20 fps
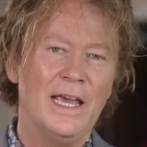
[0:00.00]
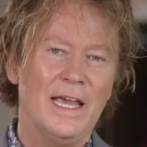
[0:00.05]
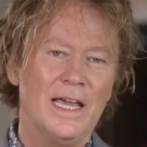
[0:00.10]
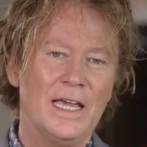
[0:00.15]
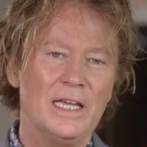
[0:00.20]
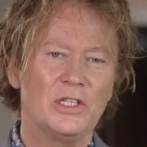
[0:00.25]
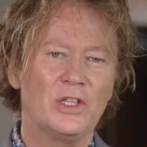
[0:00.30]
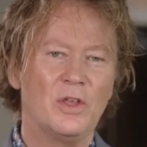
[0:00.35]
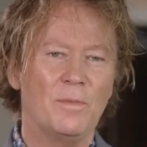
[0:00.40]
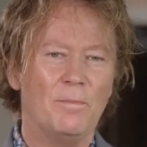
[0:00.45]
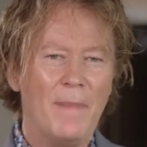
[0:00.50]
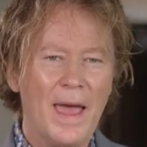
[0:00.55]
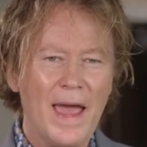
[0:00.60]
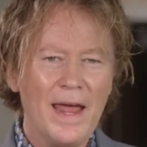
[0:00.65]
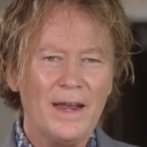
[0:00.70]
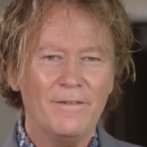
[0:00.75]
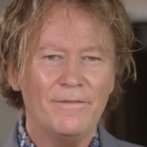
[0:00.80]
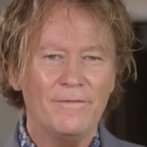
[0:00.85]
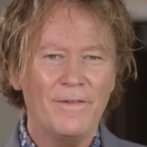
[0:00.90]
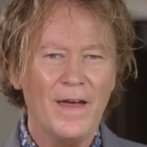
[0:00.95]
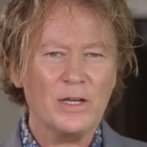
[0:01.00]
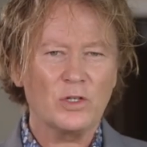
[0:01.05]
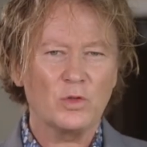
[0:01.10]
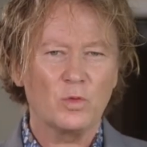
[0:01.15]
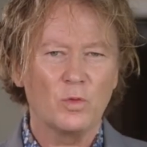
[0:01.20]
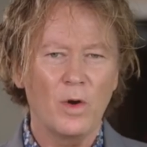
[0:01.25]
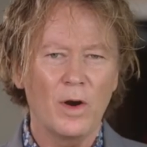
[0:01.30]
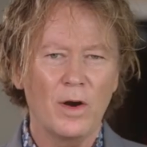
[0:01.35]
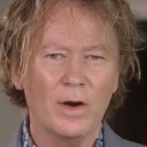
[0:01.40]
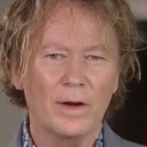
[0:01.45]
is the manifest
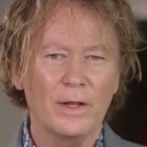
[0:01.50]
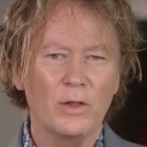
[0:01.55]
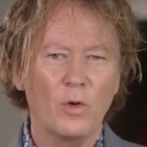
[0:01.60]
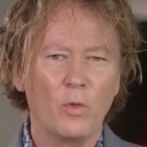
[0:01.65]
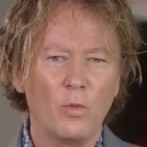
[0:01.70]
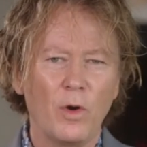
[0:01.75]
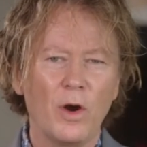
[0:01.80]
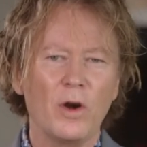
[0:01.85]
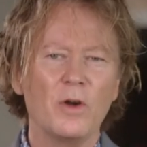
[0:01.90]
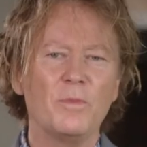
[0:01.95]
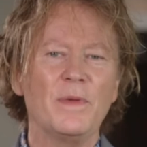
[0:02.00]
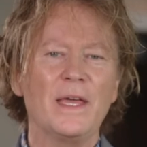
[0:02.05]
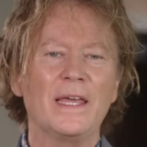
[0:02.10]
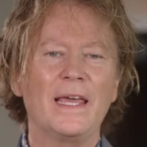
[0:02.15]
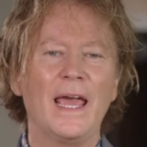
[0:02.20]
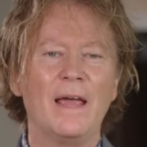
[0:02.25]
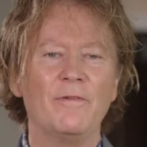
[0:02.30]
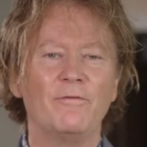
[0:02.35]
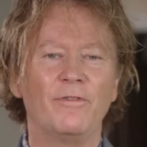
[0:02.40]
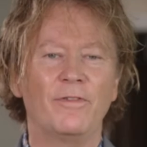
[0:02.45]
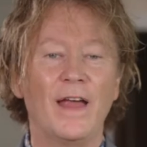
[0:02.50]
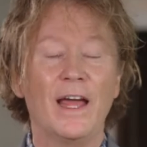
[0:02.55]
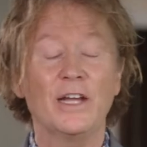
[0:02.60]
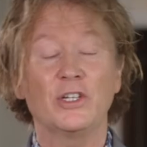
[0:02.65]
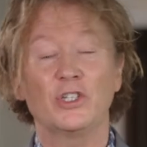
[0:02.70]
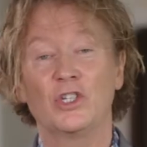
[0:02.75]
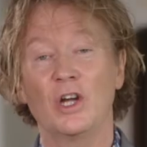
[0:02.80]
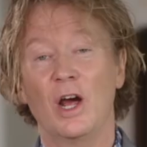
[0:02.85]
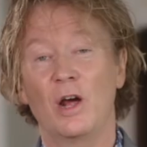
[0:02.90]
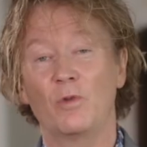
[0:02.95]
word. The word became
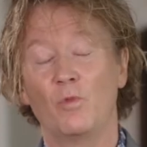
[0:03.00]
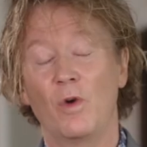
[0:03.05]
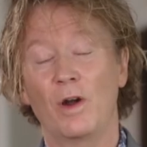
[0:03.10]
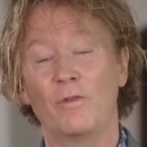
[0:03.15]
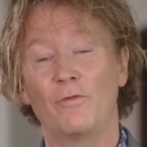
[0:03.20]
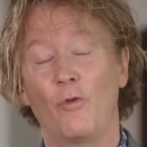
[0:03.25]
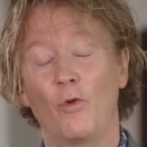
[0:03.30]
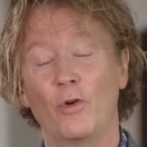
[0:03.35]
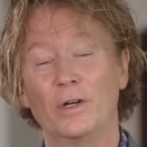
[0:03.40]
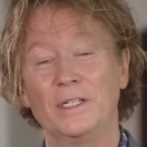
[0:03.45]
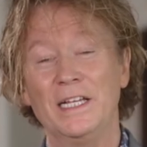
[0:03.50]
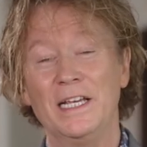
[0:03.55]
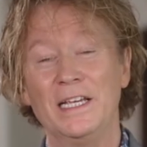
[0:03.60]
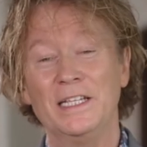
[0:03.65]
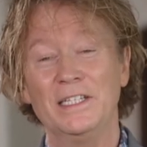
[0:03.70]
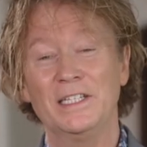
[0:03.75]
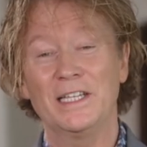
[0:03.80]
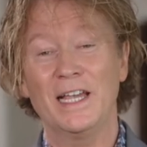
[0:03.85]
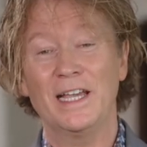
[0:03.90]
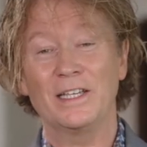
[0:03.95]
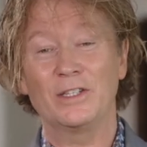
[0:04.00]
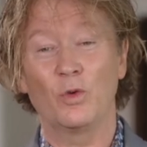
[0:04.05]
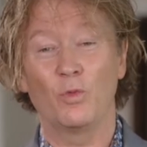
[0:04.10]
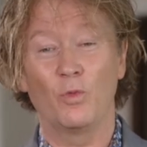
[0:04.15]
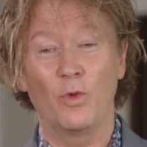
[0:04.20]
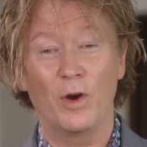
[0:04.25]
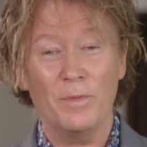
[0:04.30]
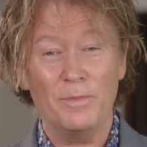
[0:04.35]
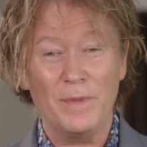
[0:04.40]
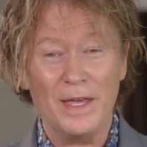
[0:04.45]
flesh, John 1:14 says. The
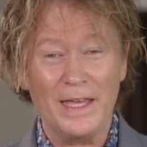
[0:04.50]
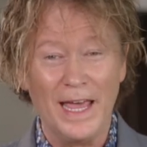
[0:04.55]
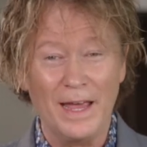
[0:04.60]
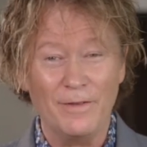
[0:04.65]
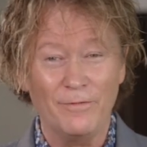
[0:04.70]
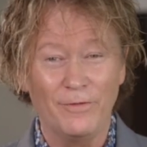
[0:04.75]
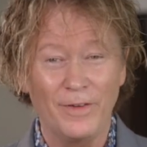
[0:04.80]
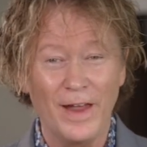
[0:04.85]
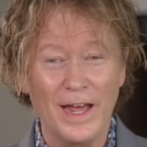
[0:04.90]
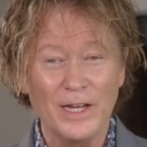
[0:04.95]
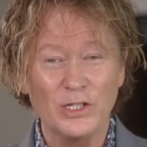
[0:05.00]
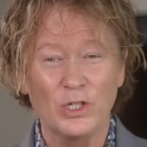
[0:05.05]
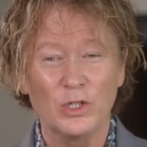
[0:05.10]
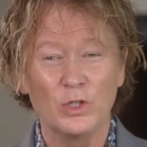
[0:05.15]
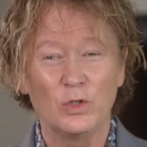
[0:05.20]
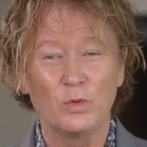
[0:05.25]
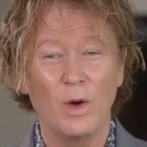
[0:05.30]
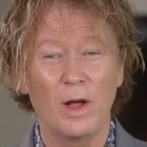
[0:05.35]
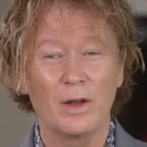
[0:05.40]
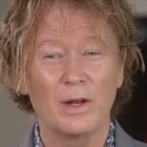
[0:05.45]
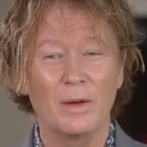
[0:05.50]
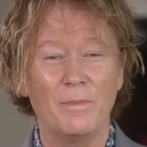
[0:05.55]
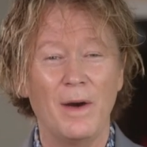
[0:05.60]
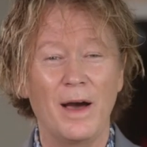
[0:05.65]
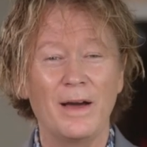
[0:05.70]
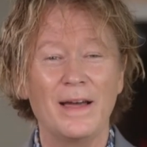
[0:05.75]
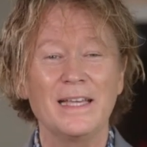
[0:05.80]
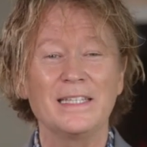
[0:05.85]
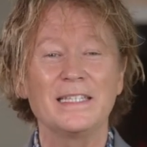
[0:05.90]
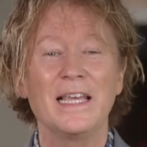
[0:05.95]
word became flesh and dwelt
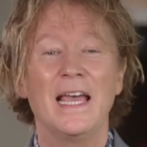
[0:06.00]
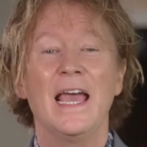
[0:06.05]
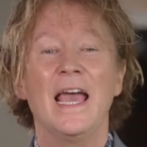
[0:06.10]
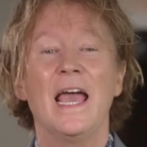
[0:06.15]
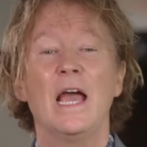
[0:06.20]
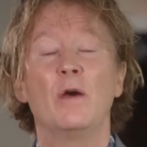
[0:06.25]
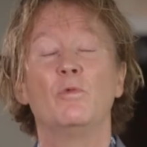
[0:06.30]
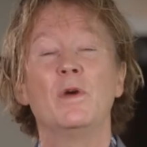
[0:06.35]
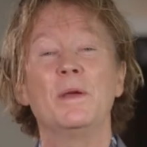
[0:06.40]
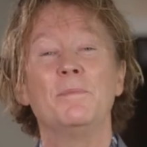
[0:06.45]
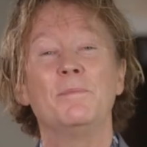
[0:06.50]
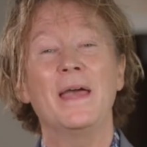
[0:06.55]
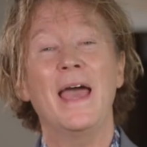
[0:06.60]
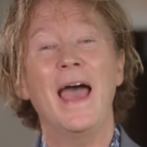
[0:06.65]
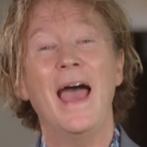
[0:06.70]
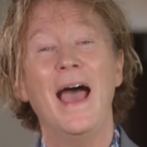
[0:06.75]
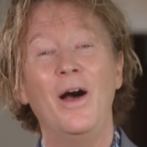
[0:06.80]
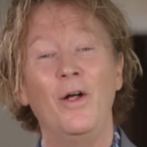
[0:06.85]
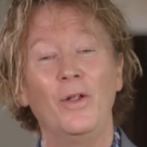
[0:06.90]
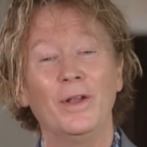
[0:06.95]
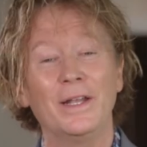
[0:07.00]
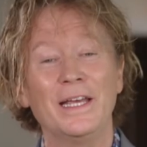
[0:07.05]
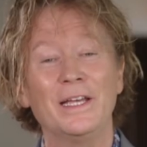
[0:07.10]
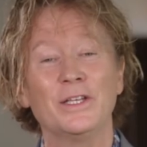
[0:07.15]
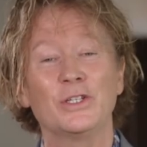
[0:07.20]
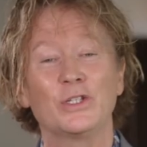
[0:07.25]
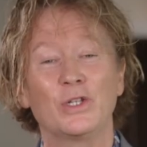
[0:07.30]
among us, and we beheld his